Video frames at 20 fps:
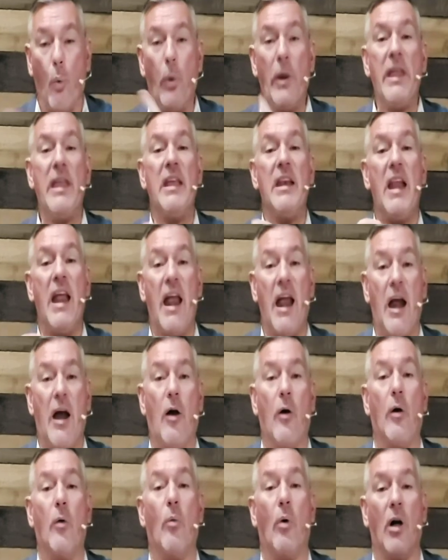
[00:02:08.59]
We
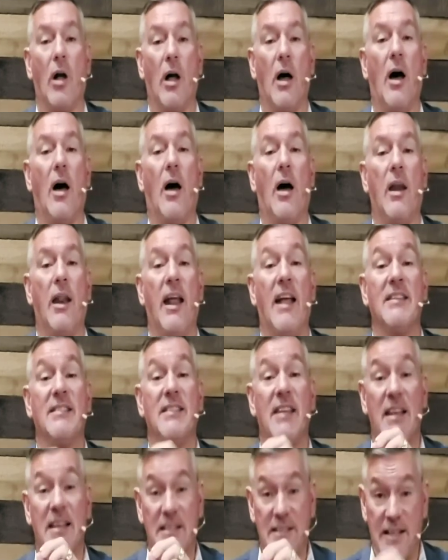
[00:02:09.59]
inherit what God
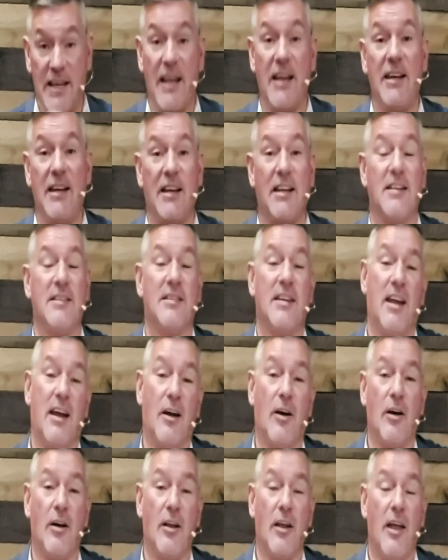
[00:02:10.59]
has intended us
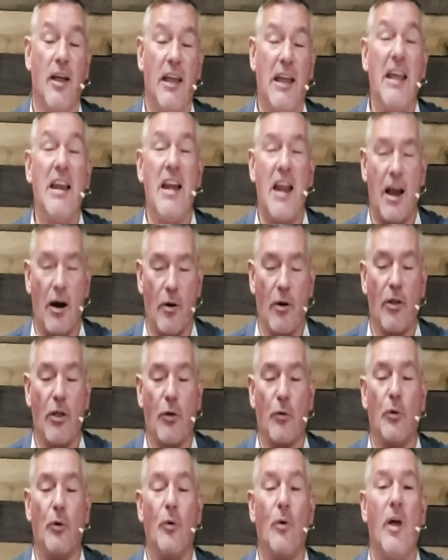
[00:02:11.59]
to
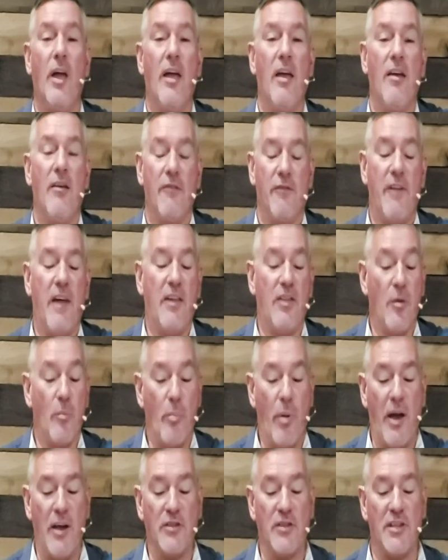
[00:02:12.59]
inherit through
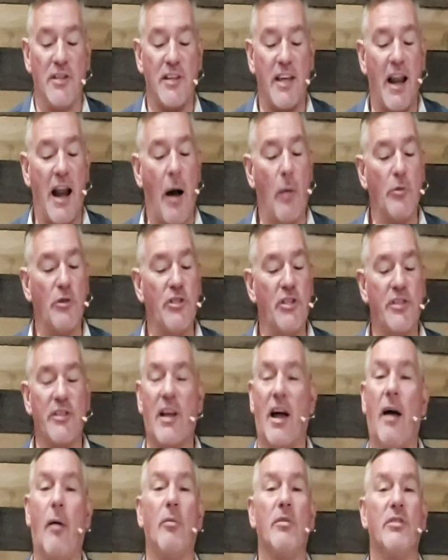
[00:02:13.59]
faith and patience. And
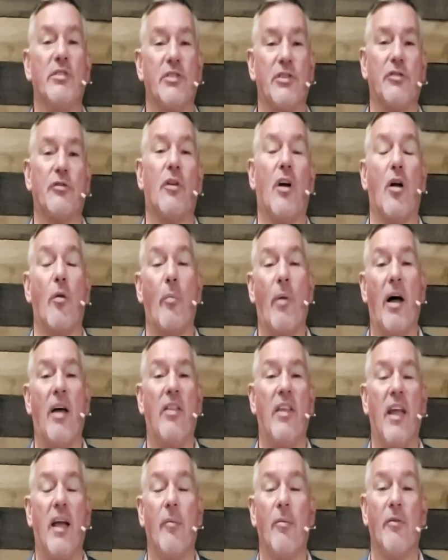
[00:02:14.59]
I was struck
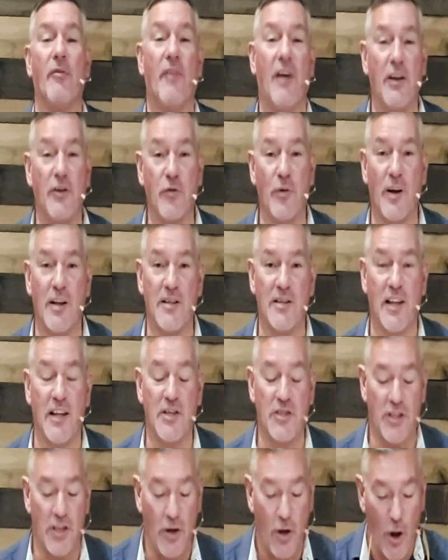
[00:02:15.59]
by the Amplified
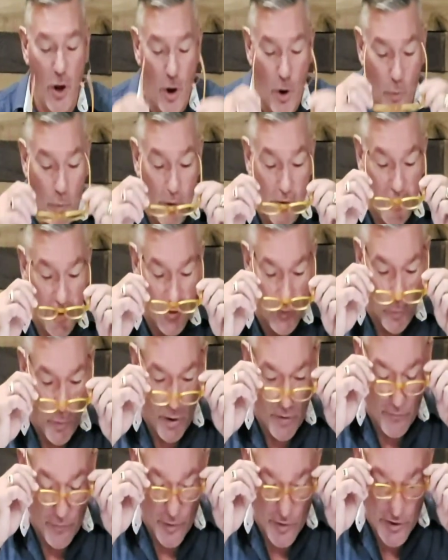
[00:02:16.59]
translation with
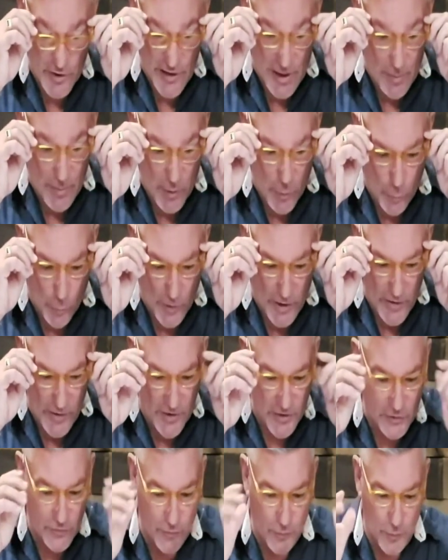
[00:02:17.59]
this one verse. Let me
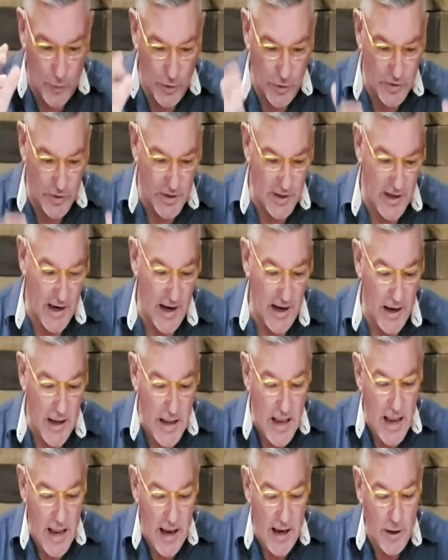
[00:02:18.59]
read this for you today.